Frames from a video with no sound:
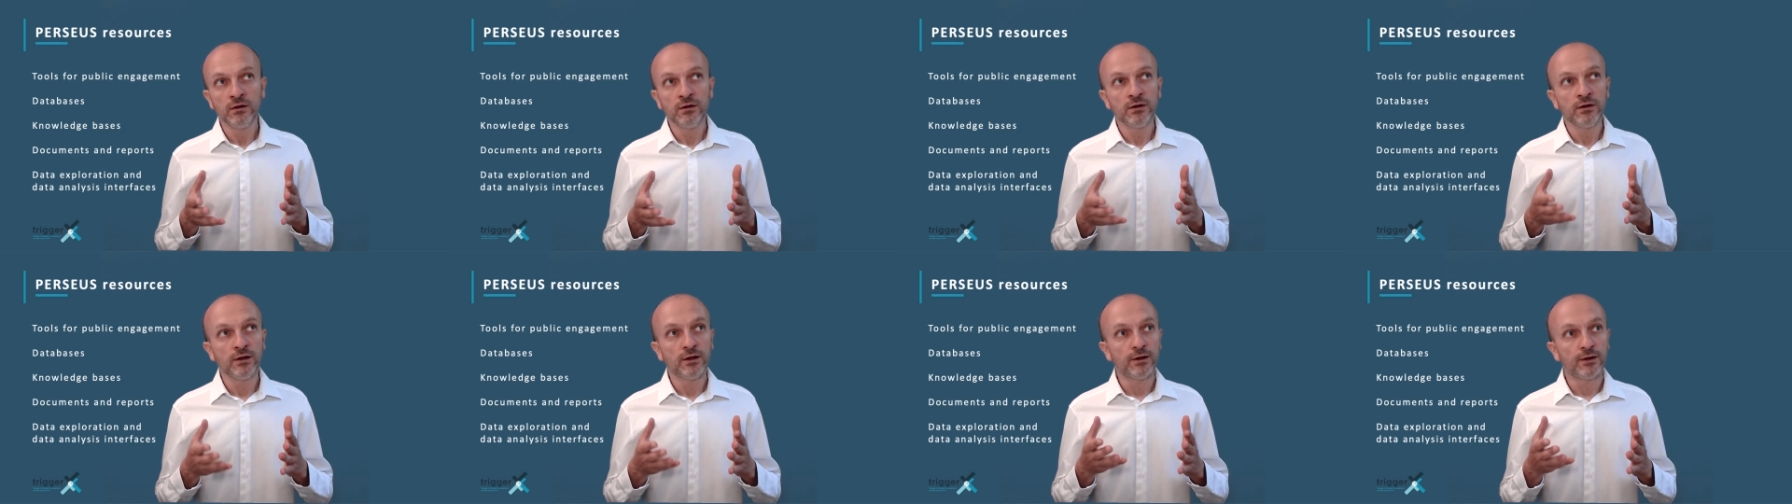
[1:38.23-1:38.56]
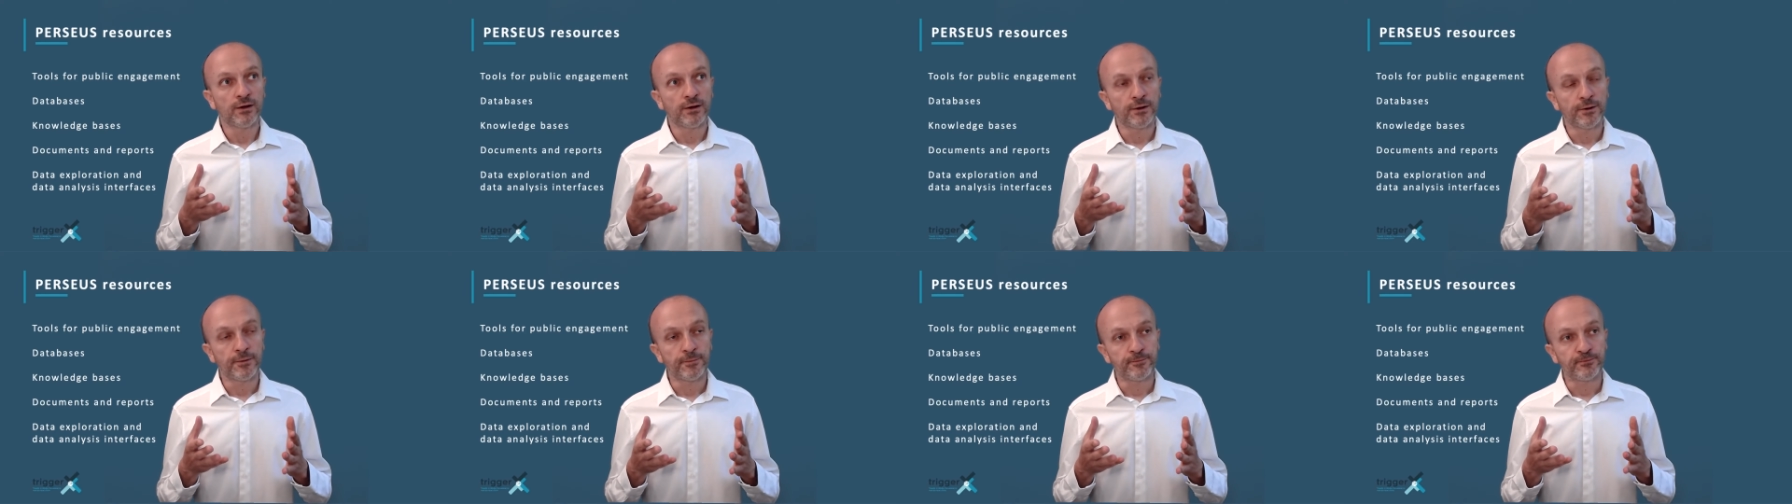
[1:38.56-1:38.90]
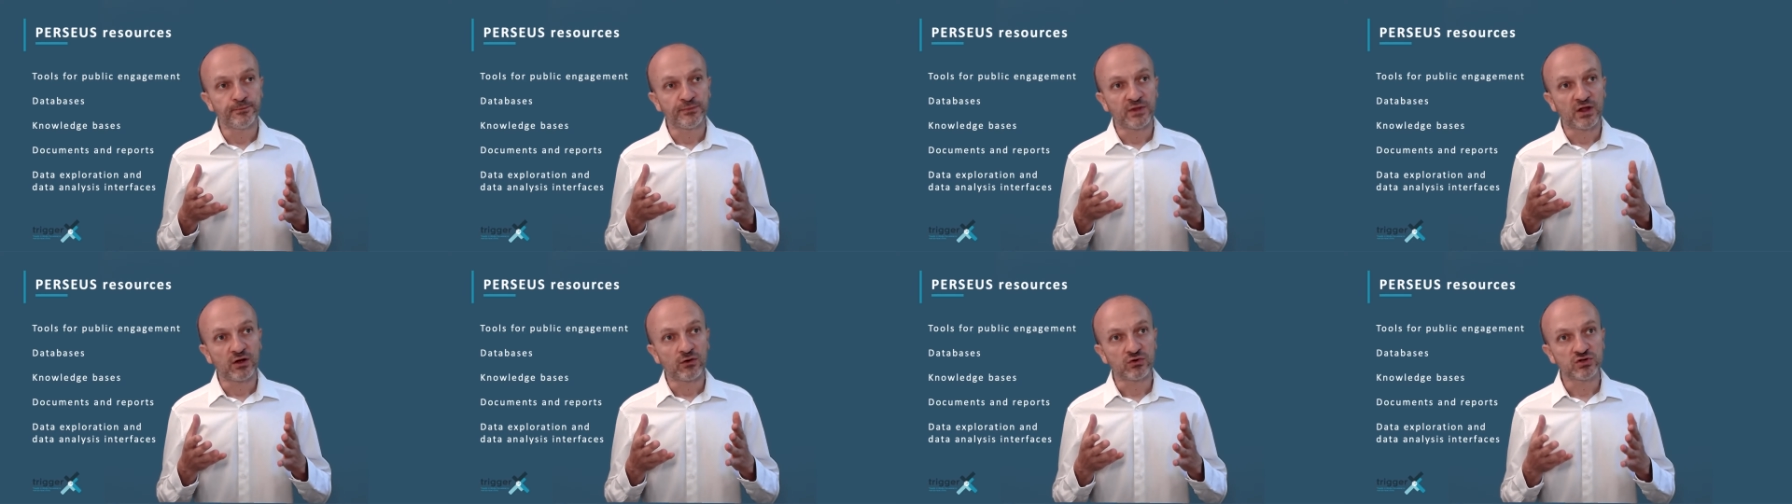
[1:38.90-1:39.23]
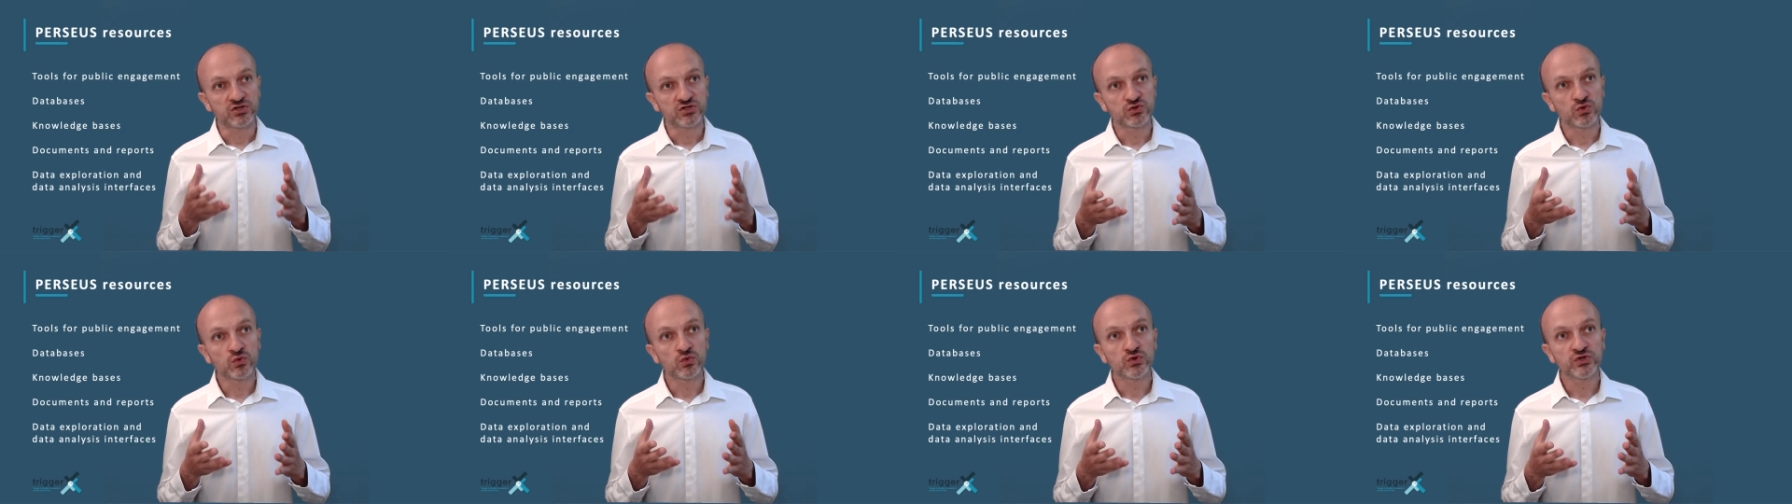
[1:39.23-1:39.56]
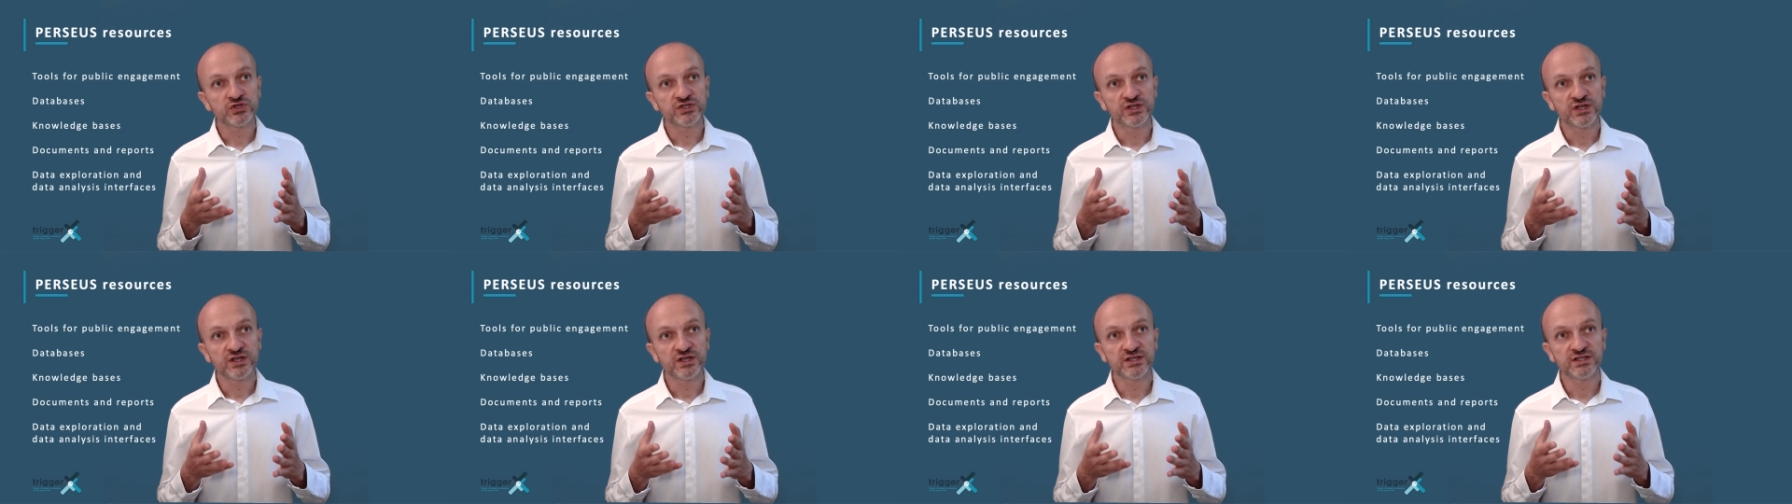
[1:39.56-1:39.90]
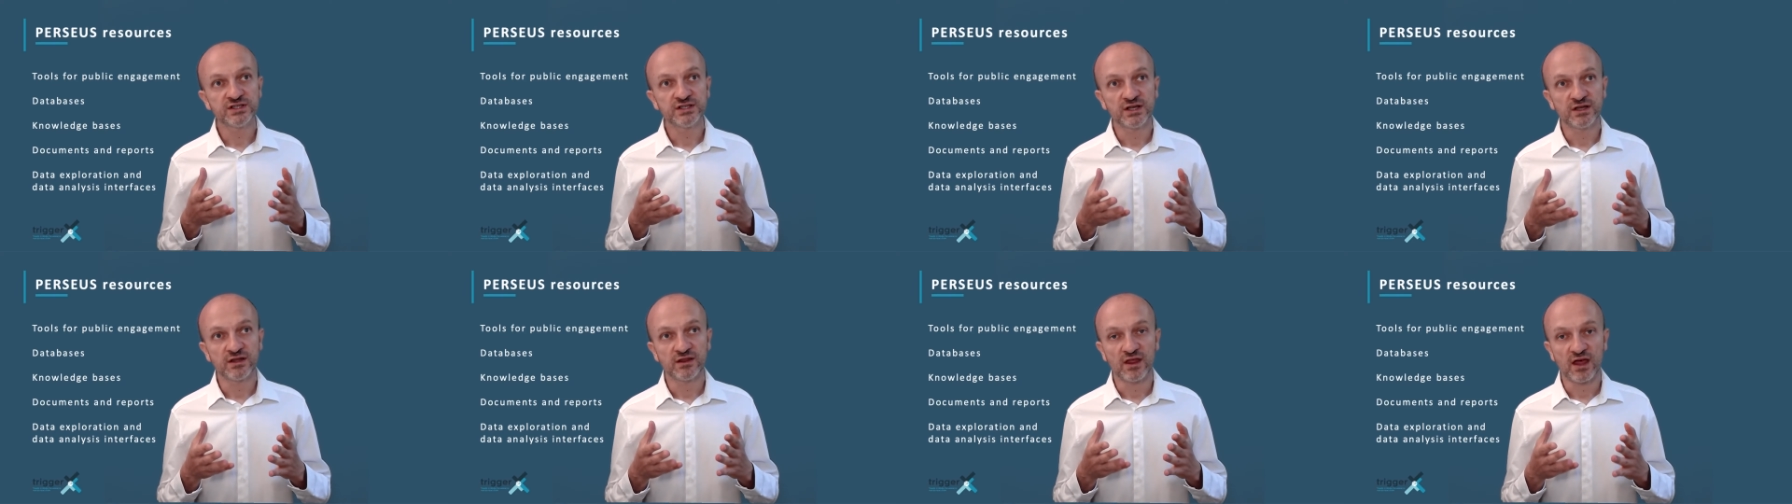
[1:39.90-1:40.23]
um,
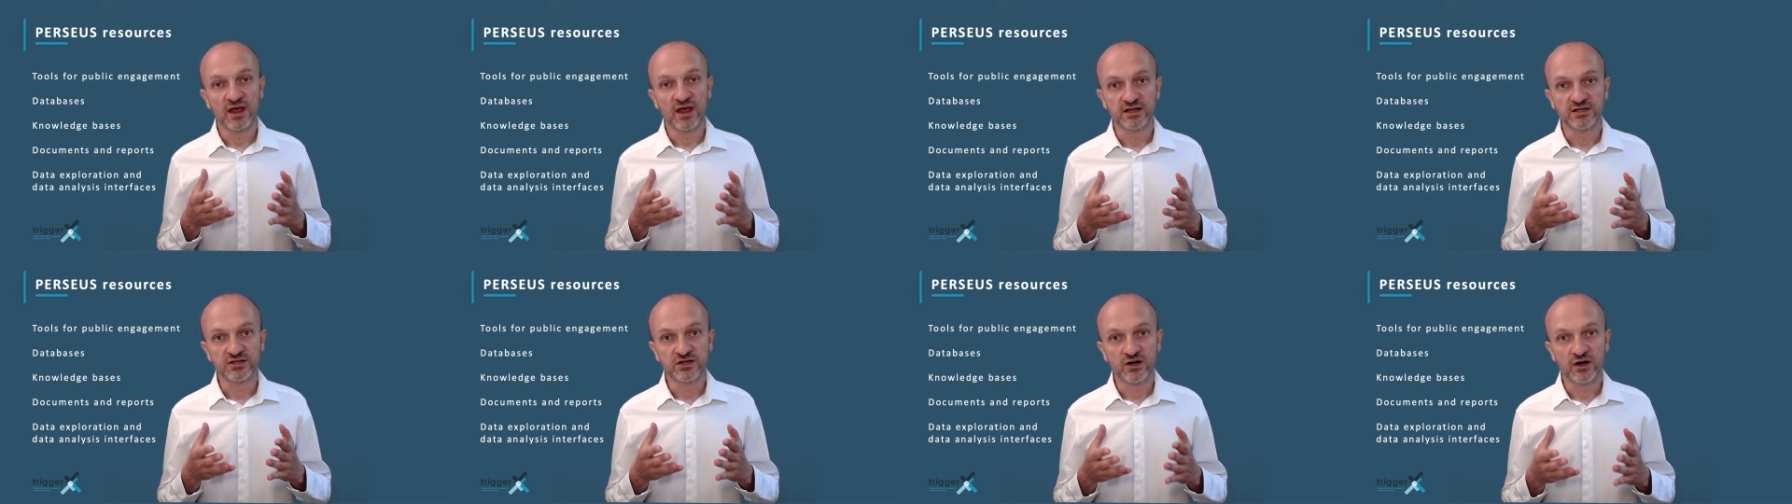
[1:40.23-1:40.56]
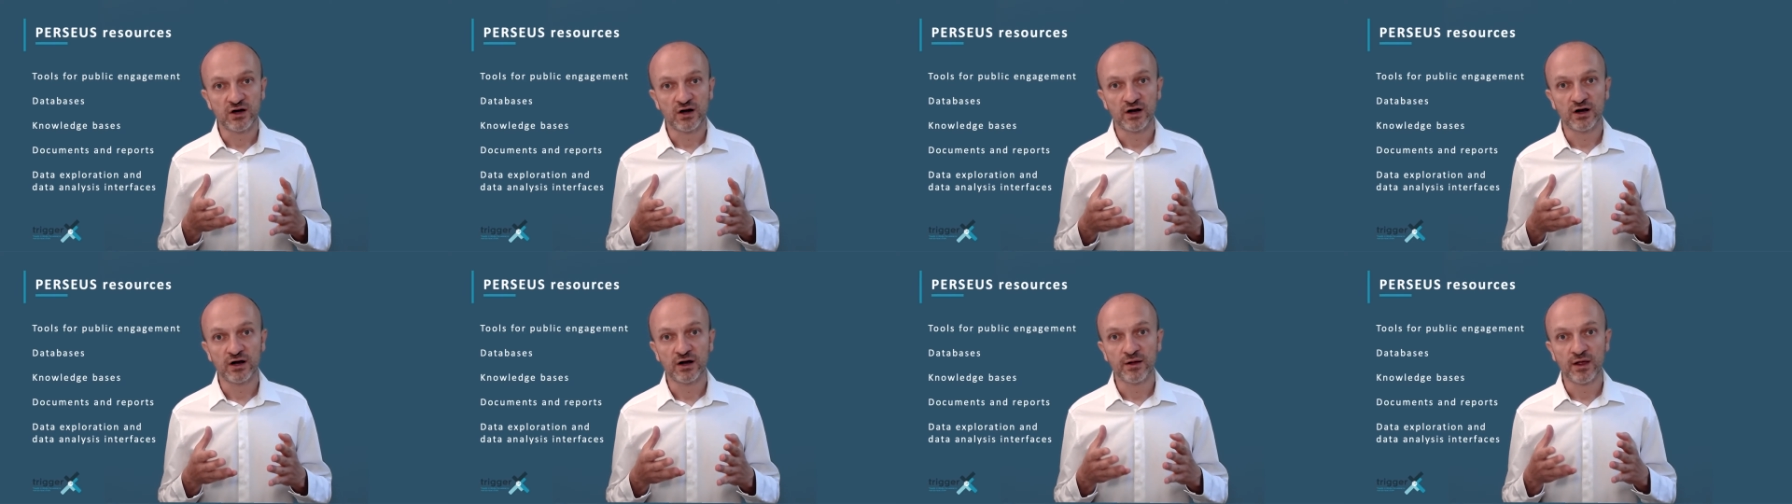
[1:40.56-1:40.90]
resources that are